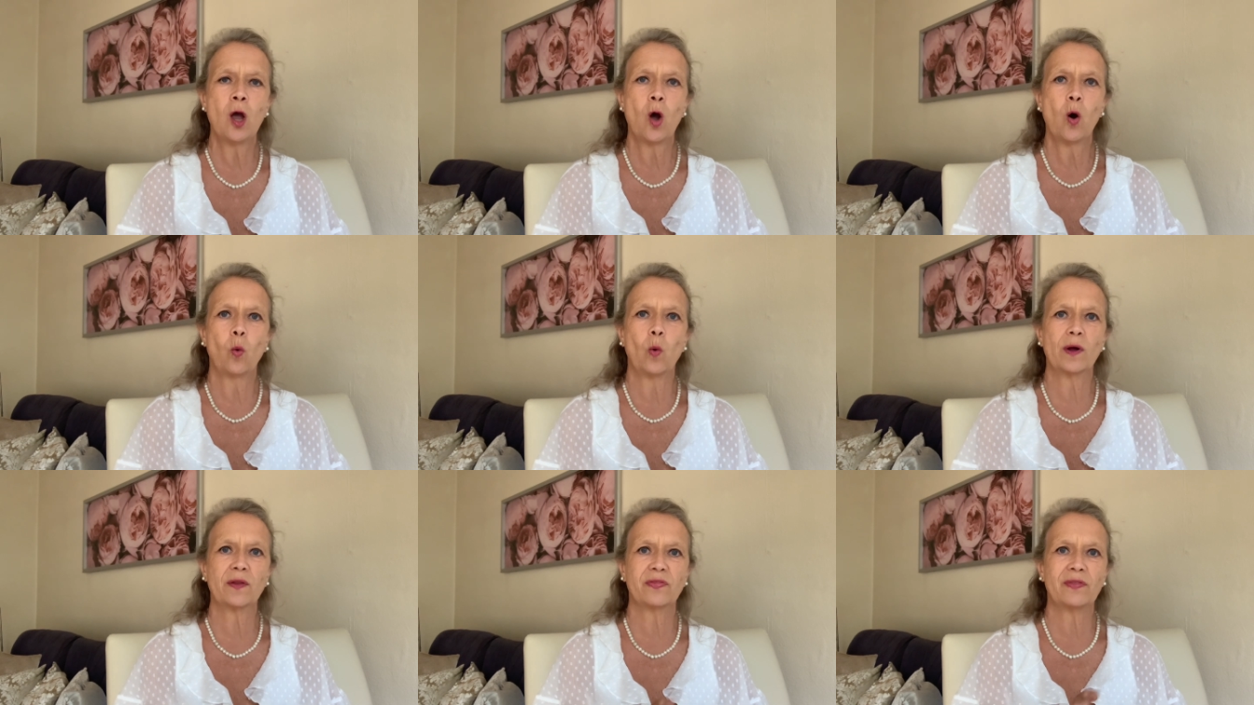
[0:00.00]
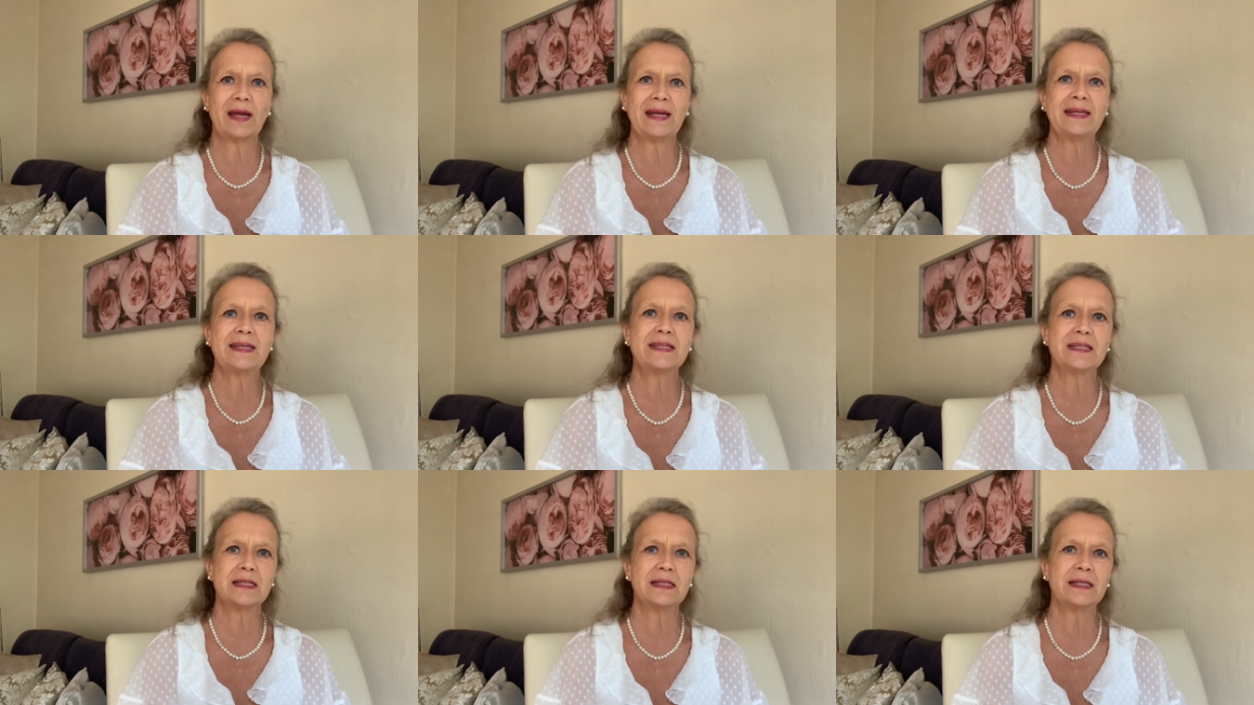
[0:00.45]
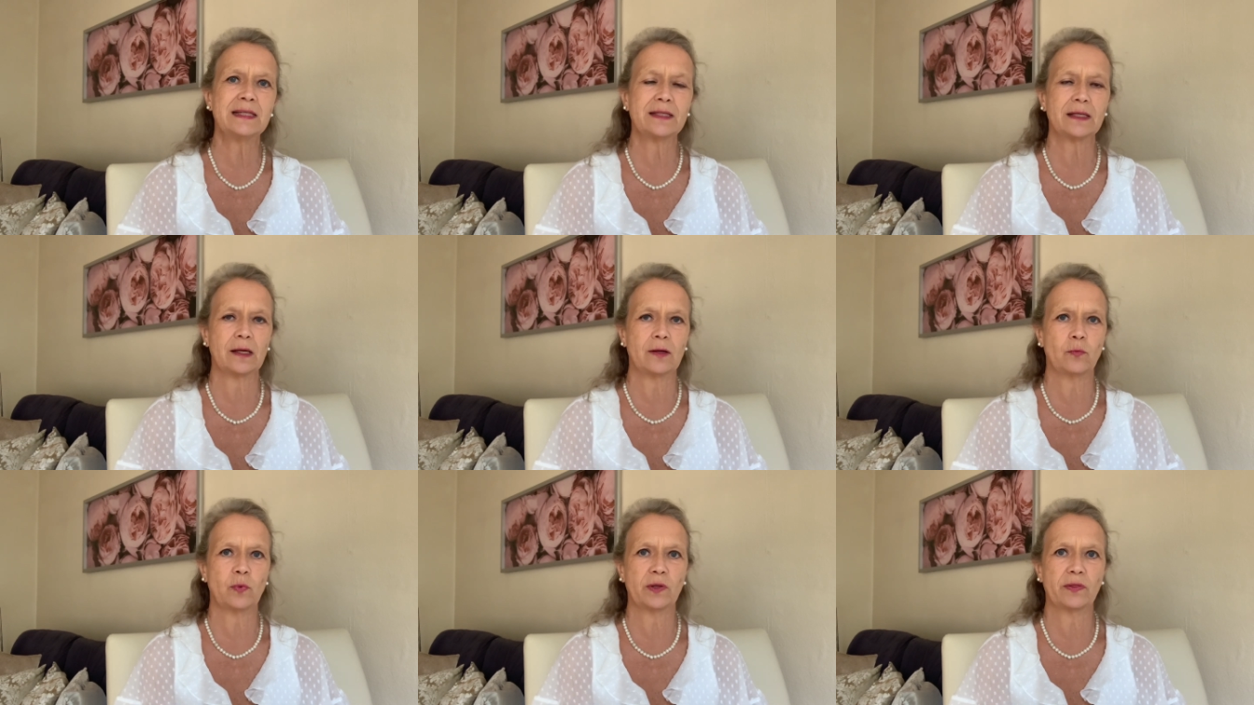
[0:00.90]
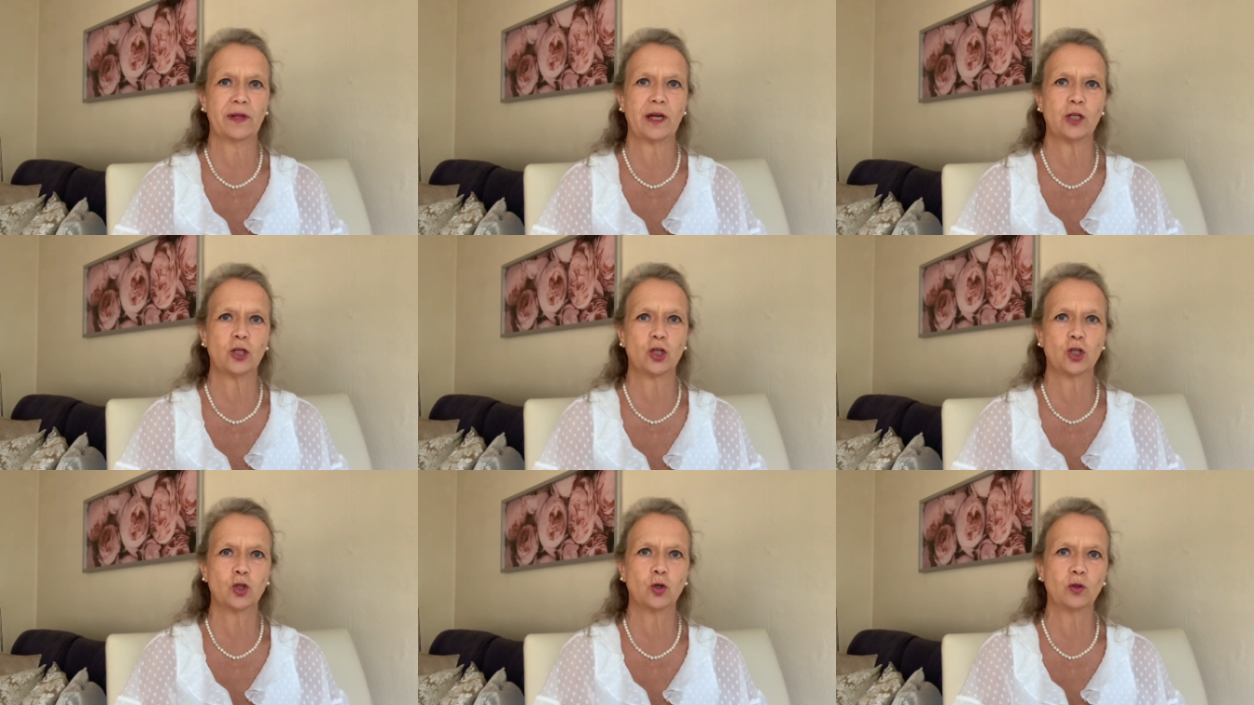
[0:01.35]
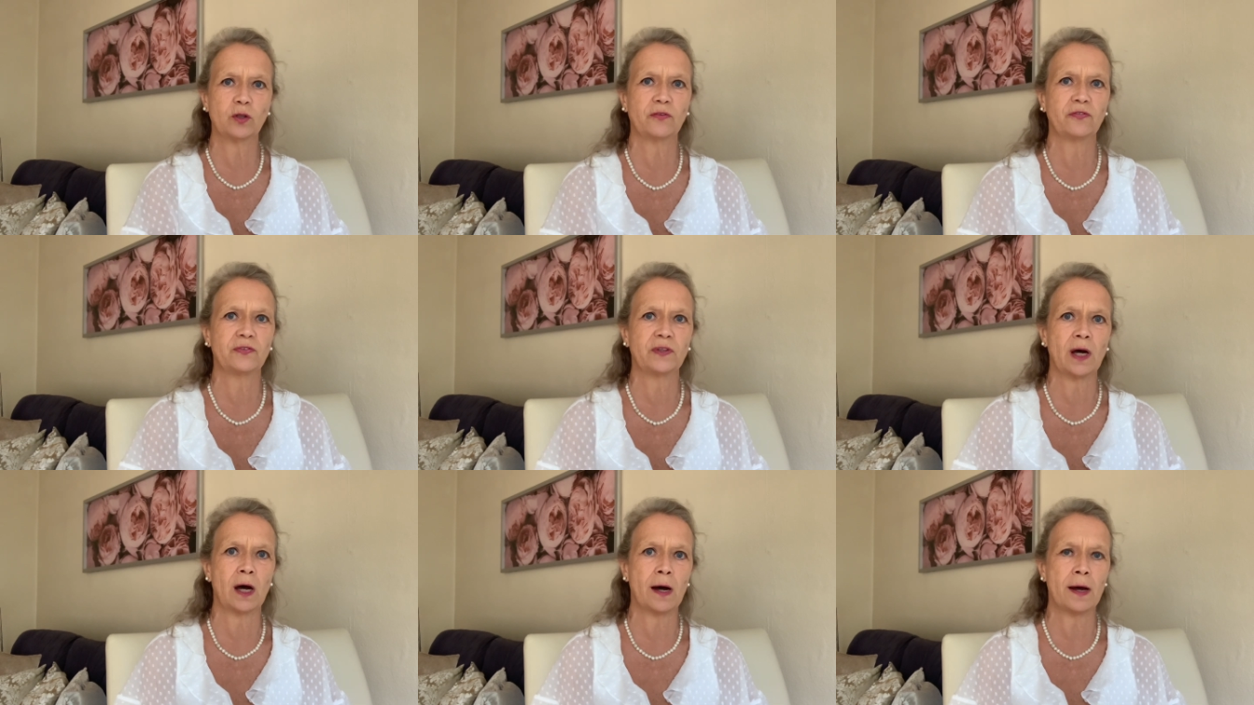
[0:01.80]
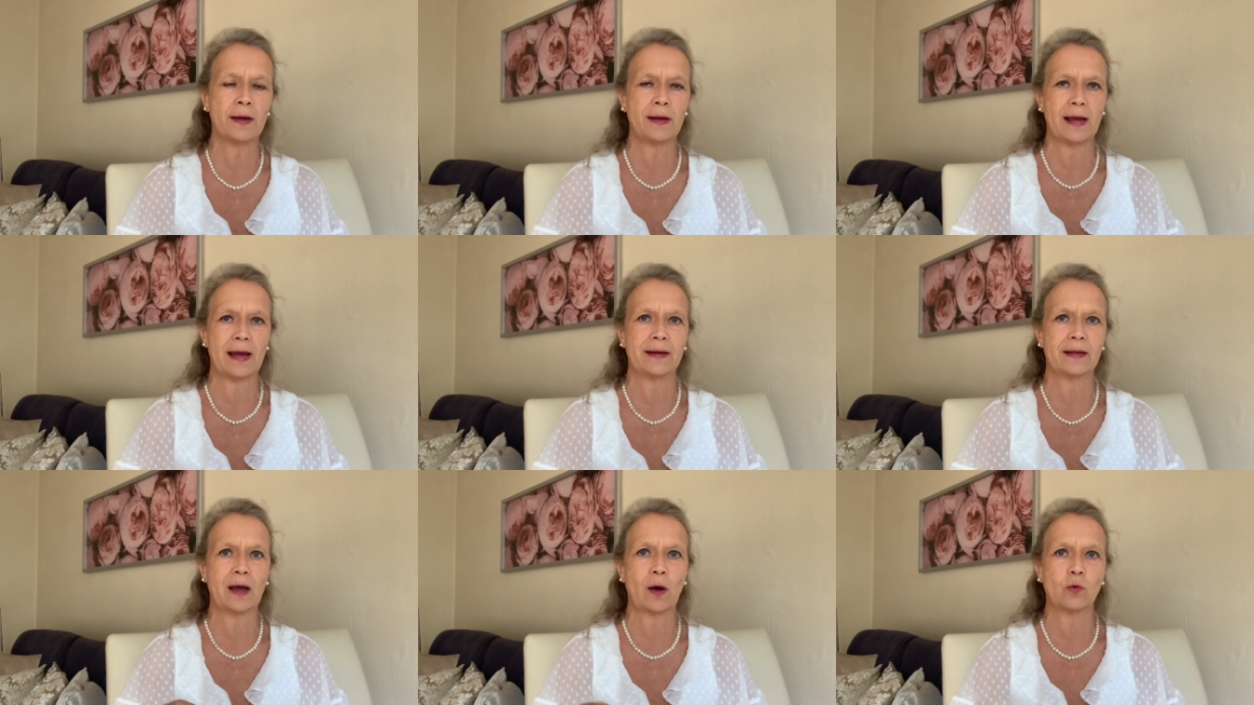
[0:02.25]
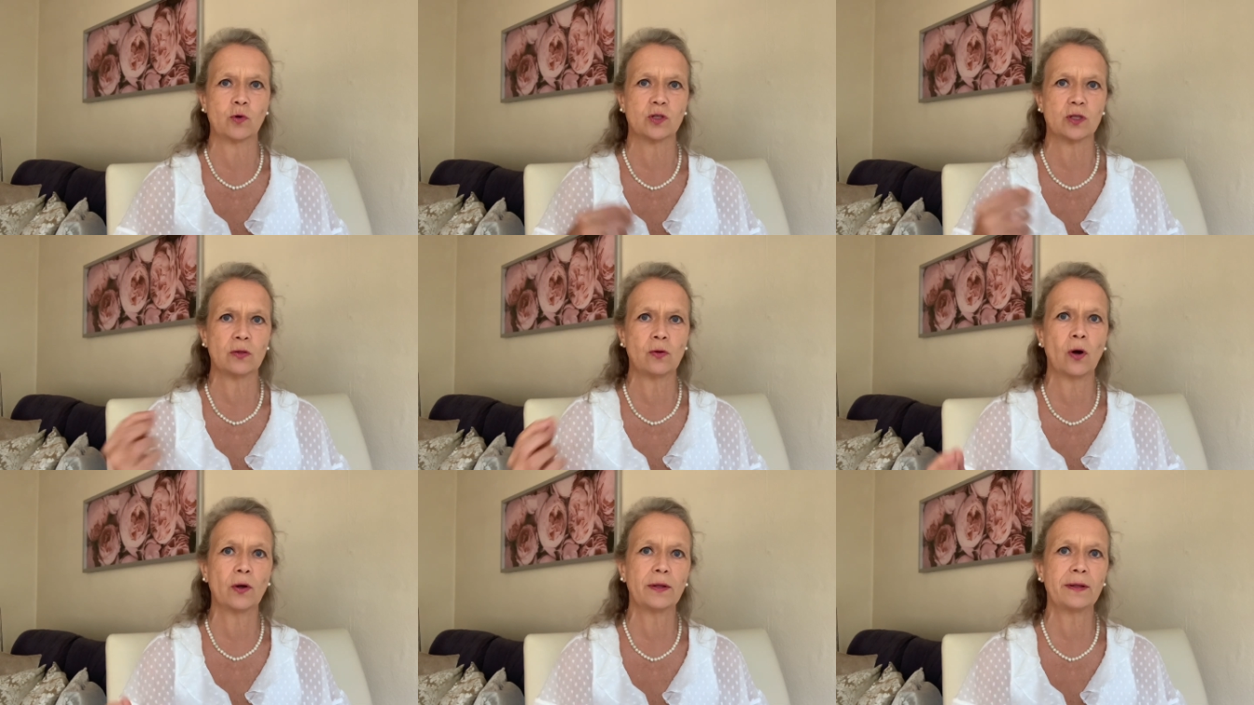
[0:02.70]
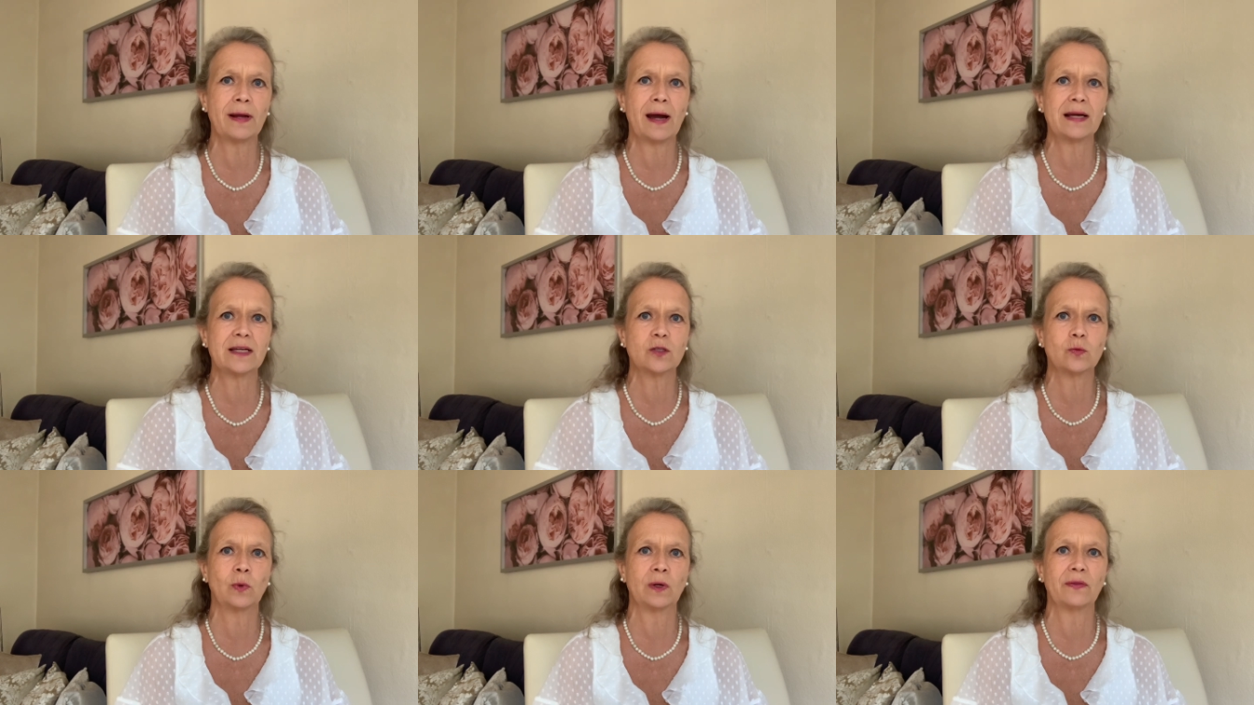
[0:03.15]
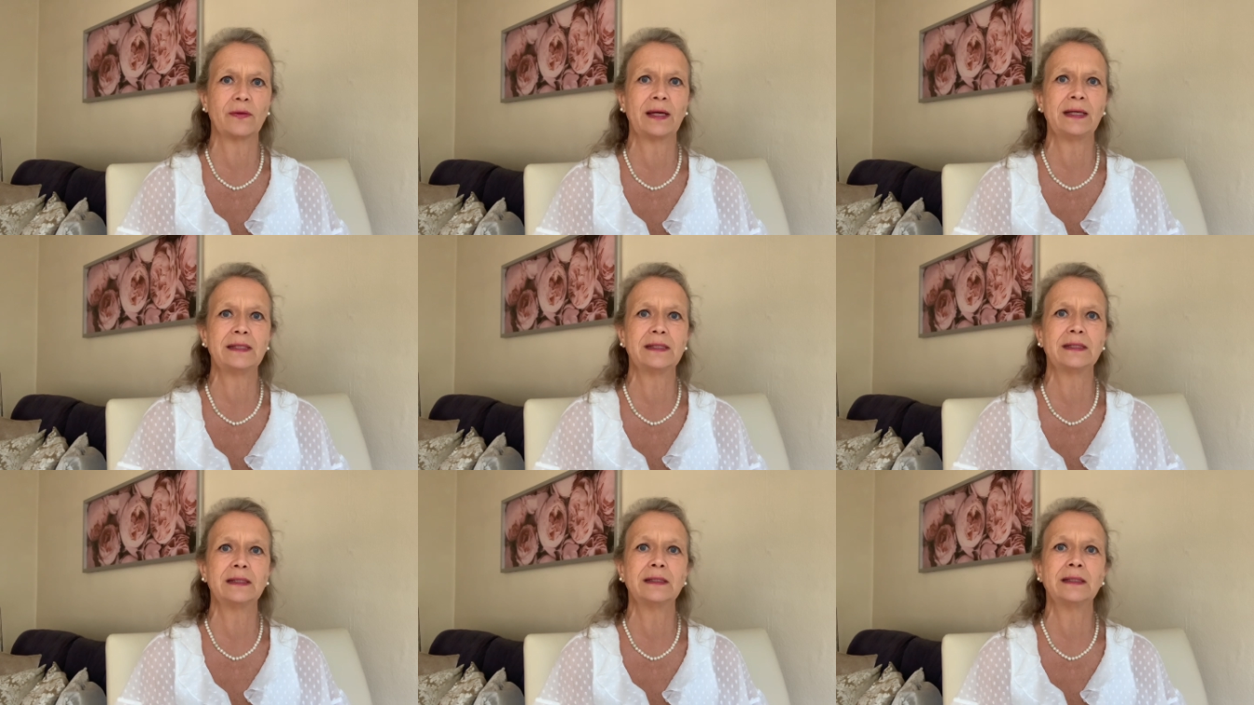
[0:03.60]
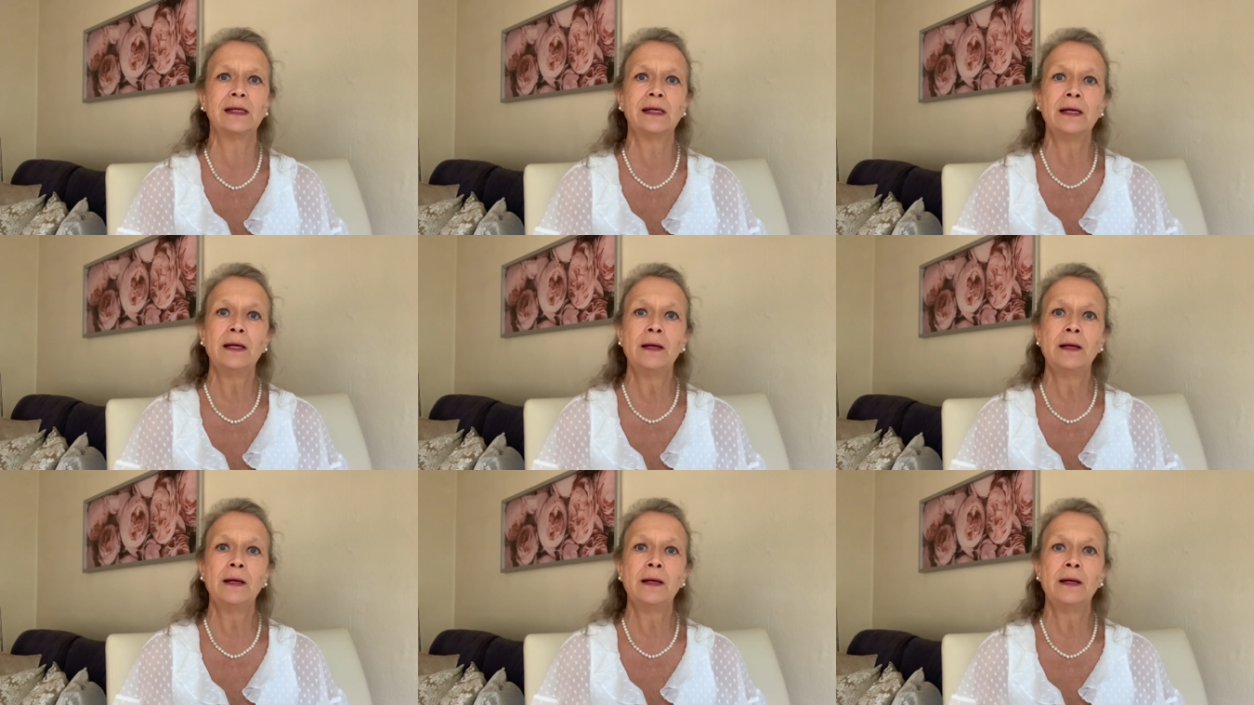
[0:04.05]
what they did and what they should have done, and that was not nice what they did.